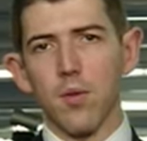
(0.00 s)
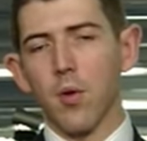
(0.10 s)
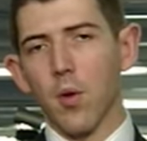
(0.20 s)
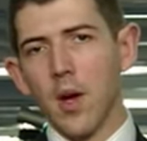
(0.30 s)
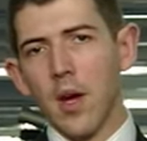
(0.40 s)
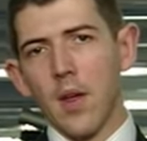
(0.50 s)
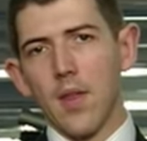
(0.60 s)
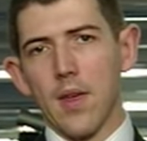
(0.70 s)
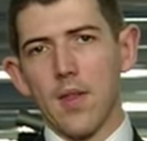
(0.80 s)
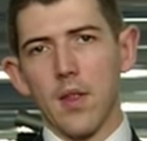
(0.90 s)
and for
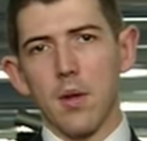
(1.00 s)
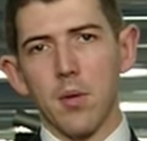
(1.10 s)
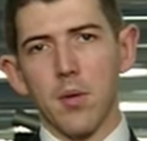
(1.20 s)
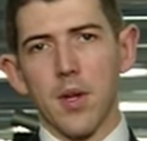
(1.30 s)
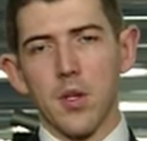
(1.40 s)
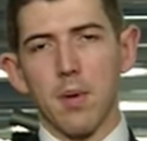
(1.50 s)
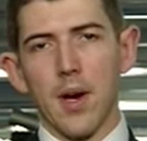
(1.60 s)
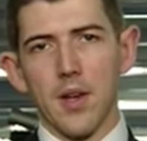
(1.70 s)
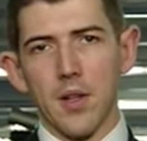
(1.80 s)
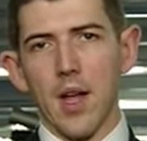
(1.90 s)
the Liberal National
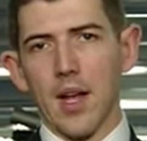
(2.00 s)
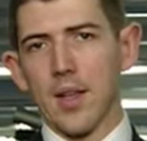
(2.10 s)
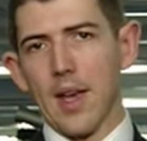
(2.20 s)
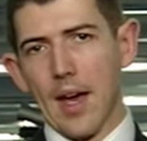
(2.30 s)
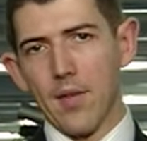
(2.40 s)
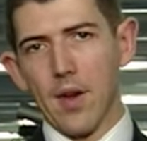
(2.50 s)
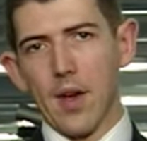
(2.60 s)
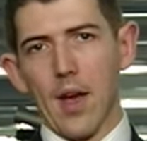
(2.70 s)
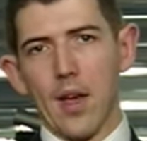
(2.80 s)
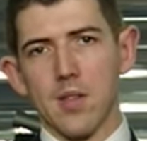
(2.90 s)
Party to likely have
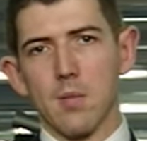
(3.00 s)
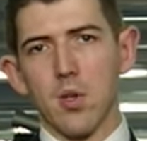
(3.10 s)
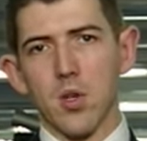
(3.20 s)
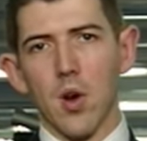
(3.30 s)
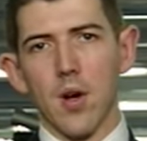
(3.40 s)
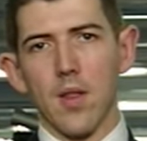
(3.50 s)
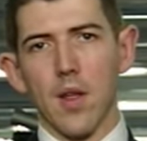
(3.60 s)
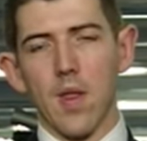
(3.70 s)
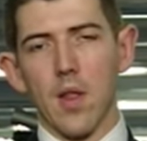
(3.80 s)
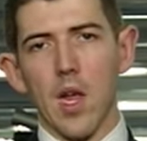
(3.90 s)
a slim majority
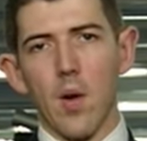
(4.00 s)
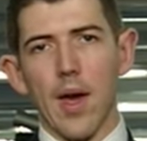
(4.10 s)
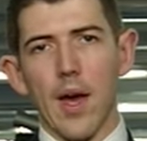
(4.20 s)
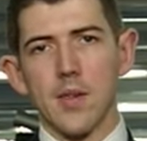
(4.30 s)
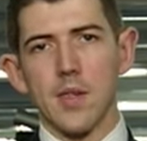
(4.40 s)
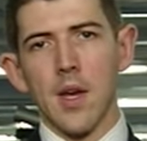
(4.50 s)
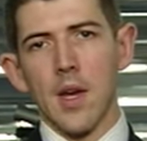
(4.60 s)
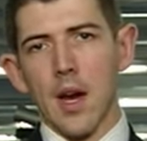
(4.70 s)
in the lower house.